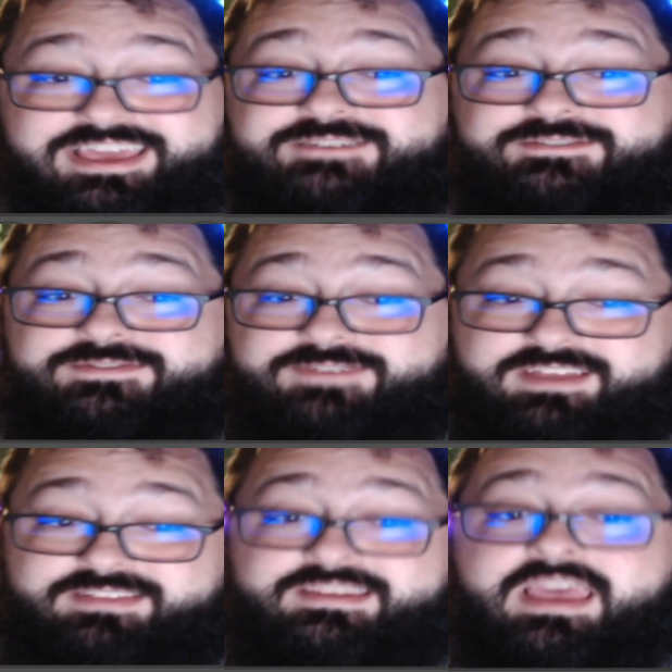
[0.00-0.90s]
it
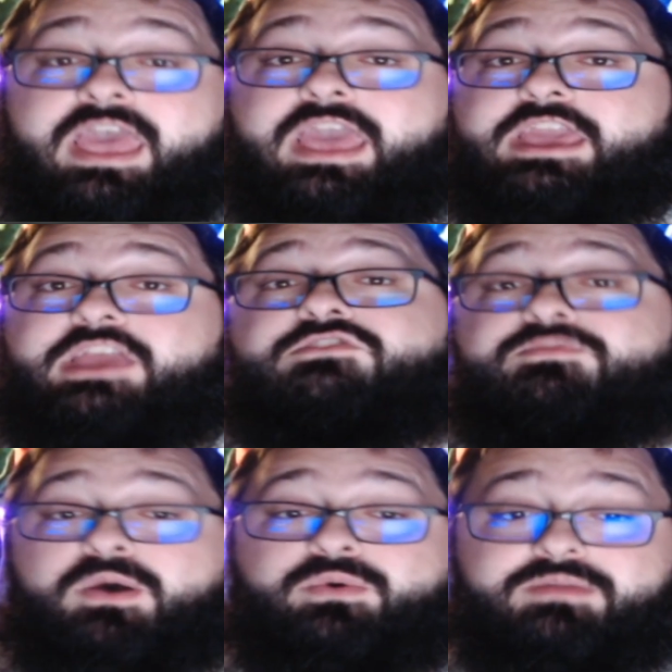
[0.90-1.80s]
fits.
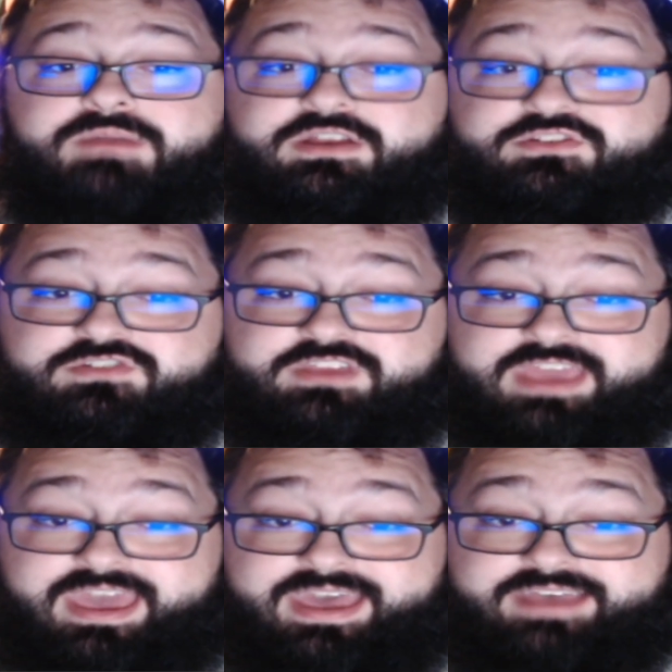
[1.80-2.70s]
Each Pokemon she
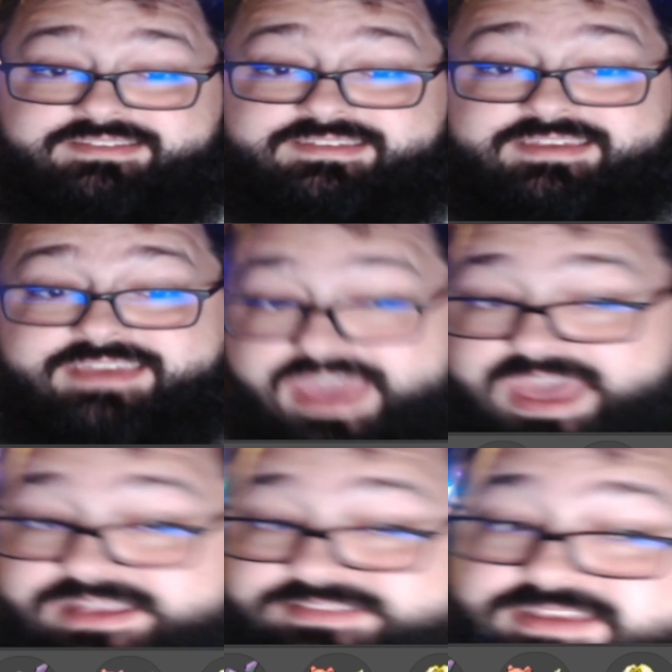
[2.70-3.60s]
has
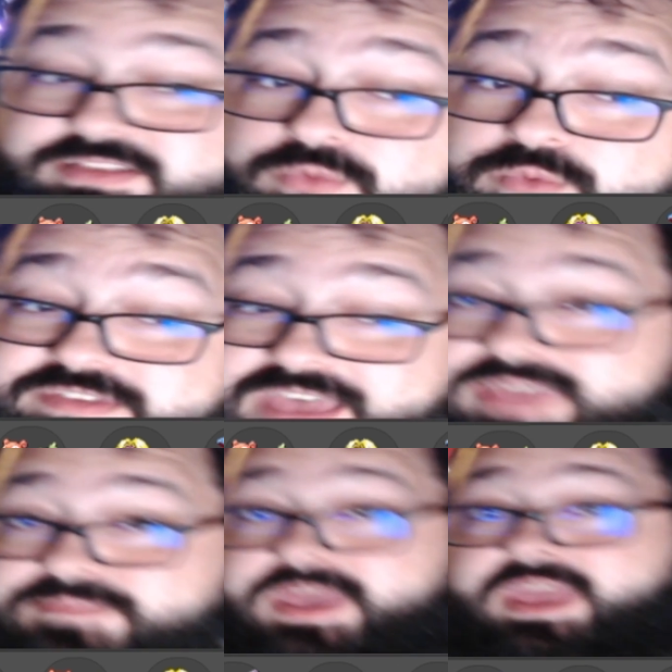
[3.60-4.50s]
has a dual
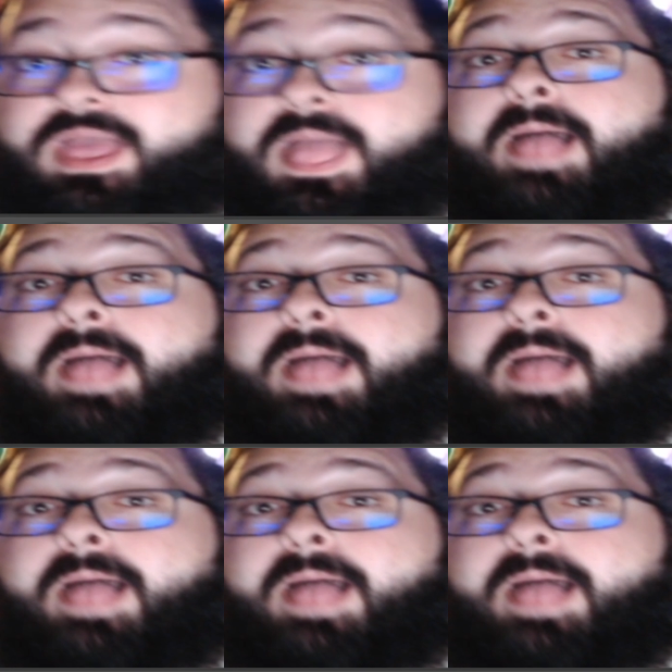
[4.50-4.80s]
typing,